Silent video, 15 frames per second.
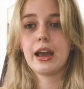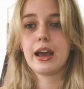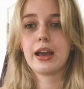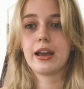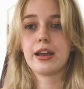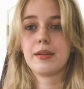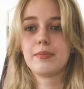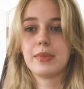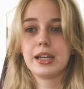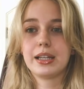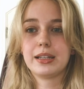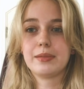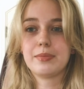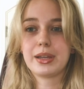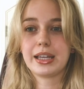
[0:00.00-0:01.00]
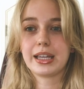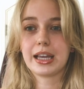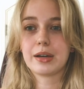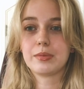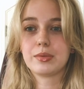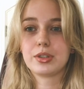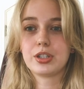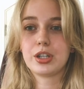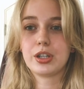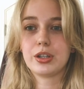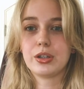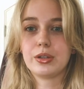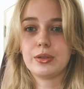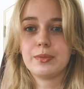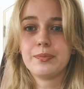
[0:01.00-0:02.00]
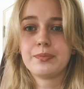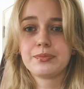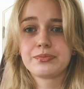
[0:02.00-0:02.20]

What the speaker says: in being able to